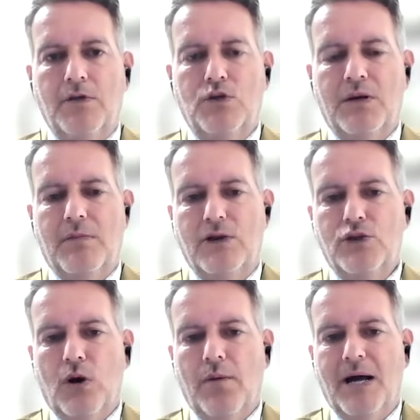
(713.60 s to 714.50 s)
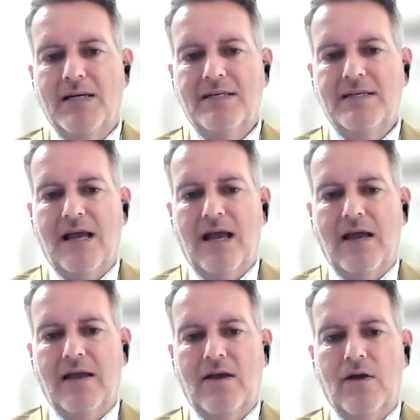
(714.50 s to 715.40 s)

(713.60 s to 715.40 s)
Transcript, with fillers: between Mansour Abbas and